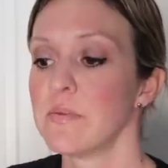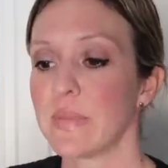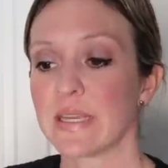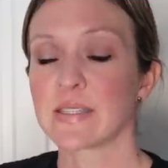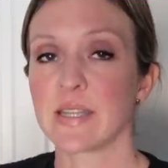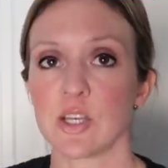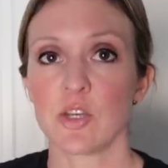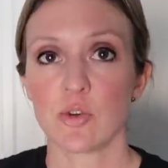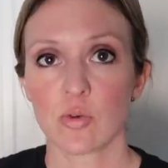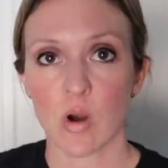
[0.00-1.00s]
means that
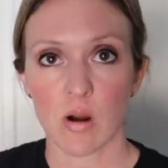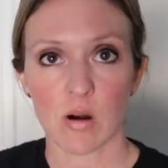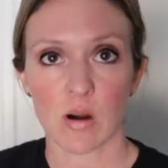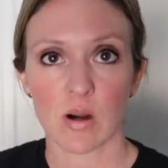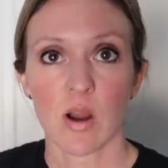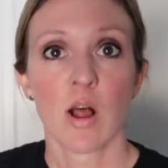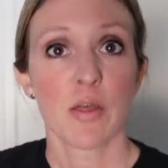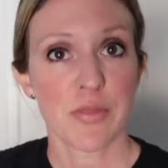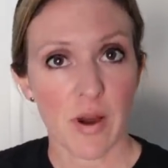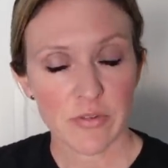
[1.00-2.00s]
you are
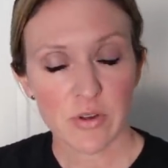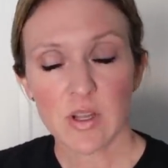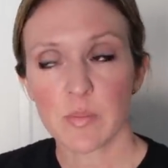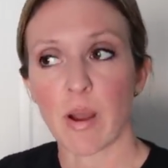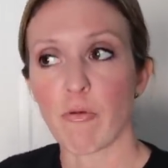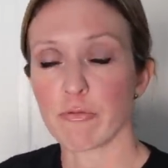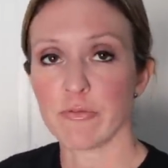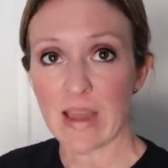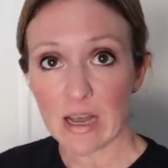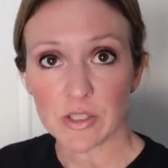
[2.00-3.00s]
thoughtful about
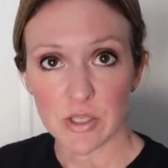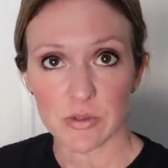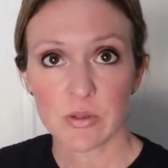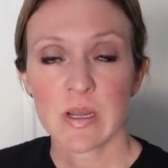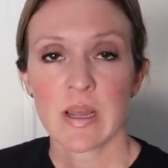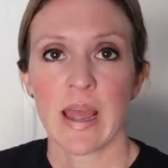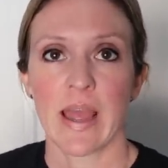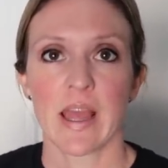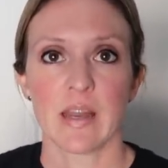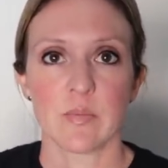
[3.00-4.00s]
value,
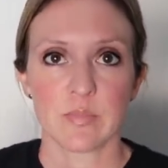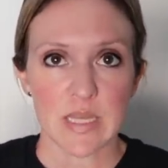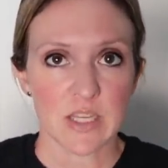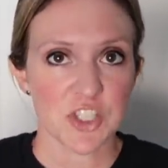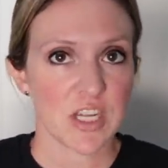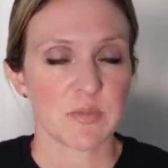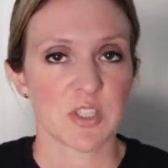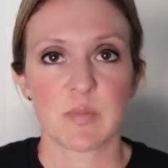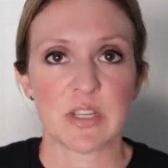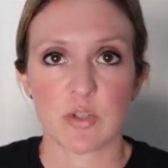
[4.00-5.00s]
and being cheap
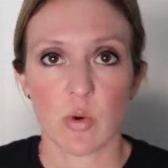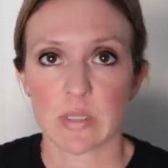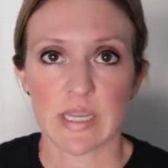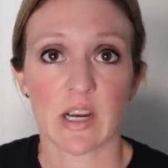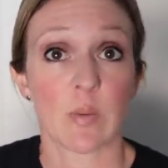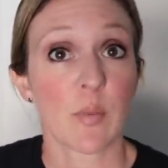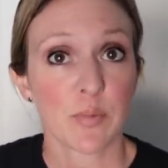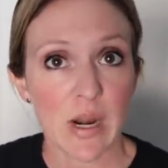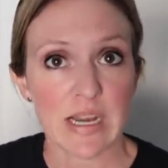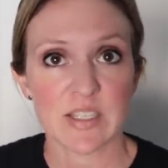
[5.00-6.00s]
just means you only care about
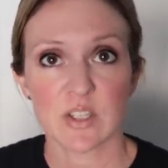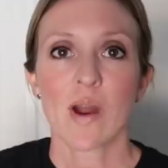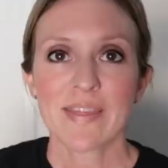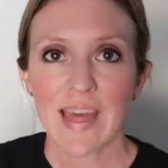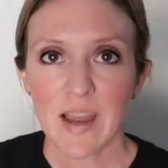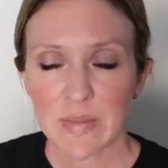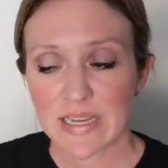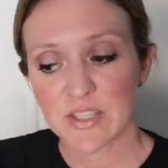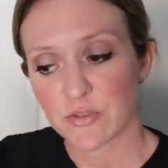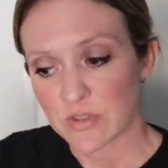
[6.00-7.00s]
price. What that
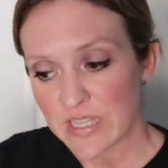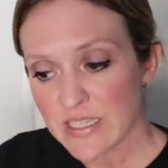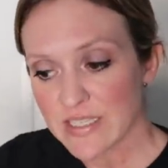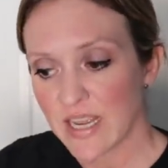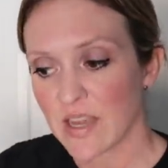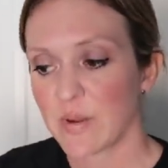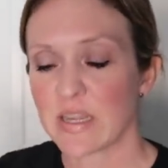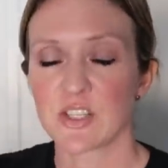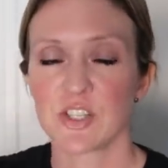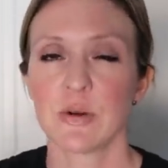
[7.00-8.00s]
means for this tip
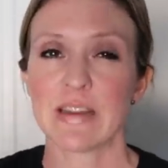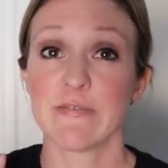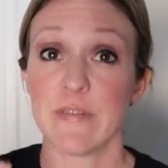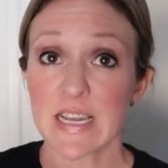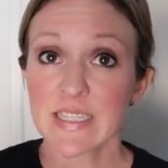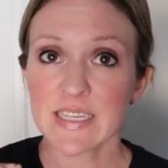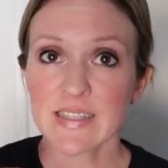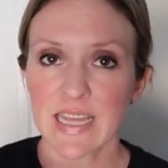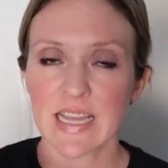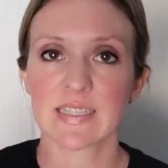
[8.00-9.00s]
is to invest
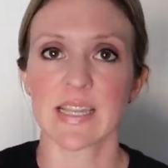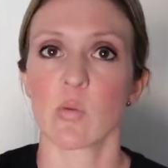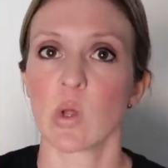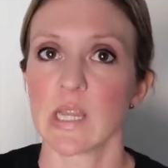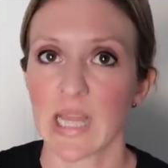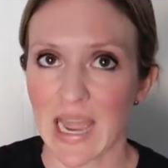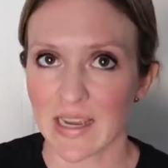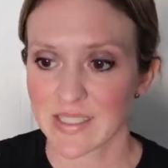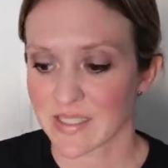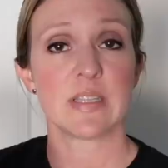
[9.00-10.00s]
in things that will
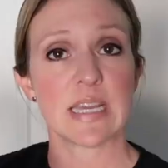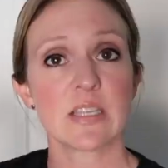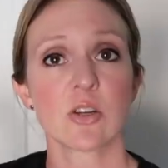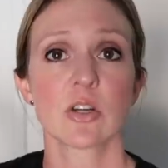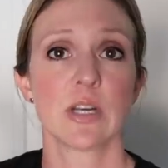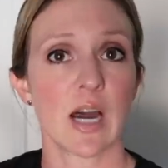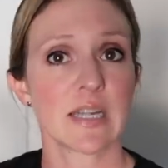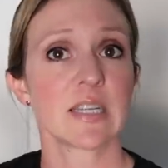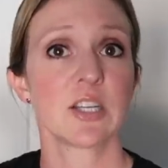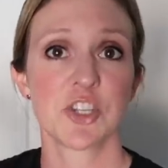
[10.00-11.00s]
last. These are
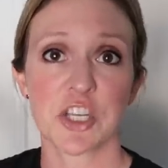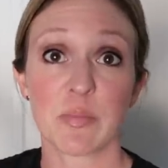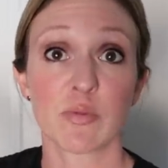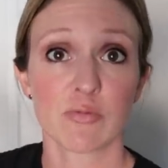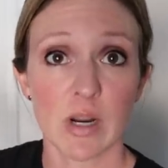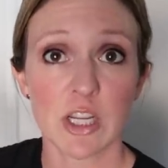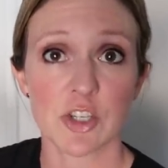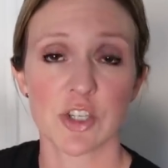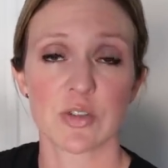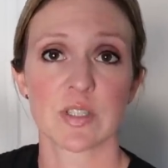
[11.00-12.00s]
not cheap running
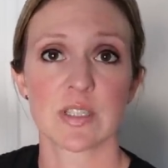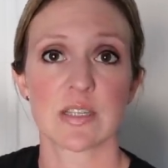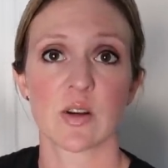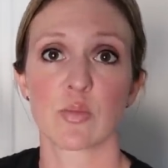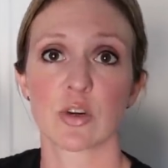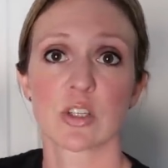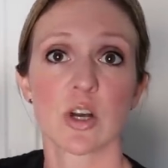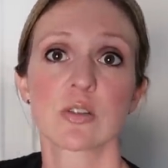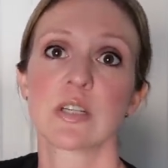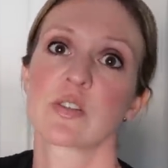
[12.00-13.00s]
shoes. These are Brooks
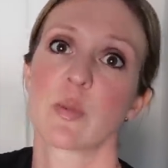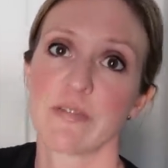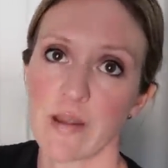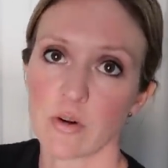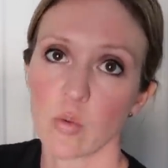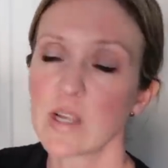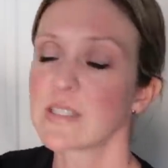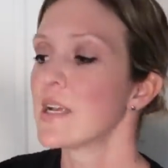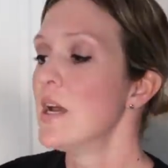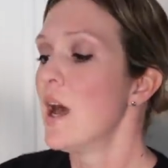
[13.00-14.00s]
Ghosts. These are my favorite
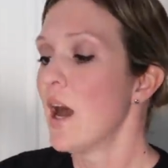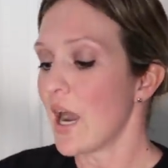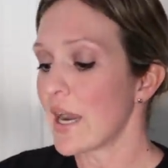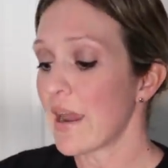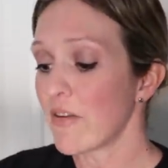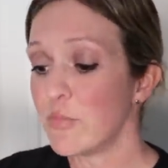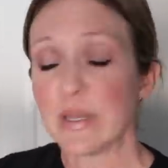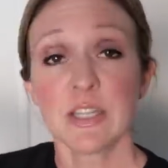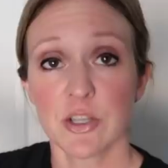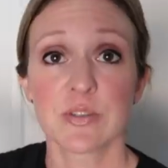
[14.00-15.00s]
ones. I have
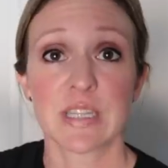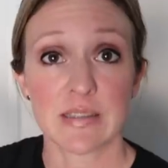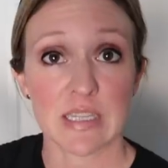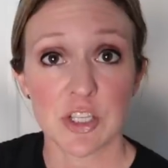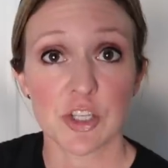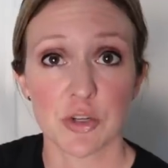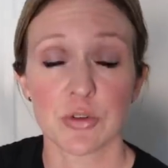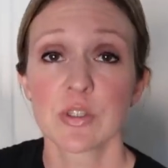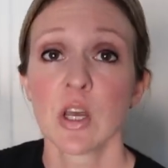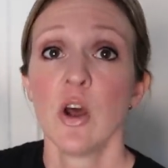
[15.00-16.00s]
been using these
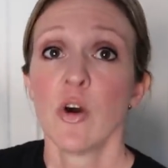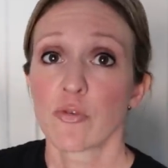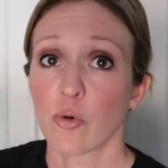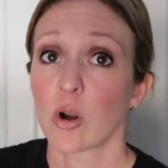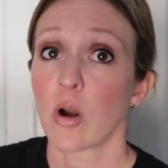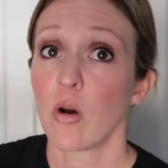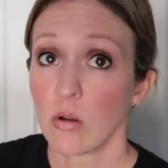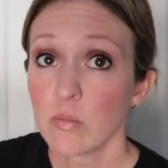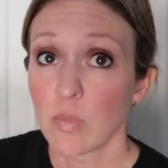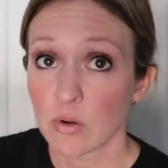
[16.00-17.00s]
shoes for
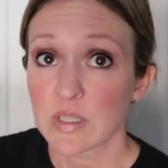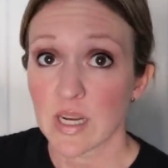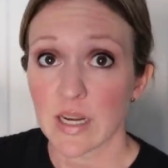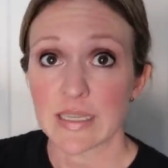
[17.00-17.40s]
almost a